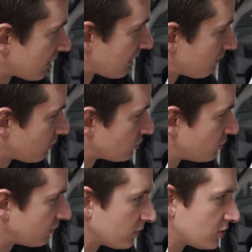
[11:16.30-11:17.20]
I'm not sure
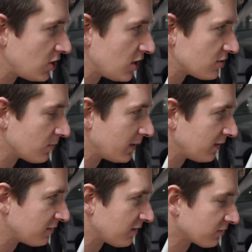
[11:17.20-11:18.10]
if we're going to change the wheel itself,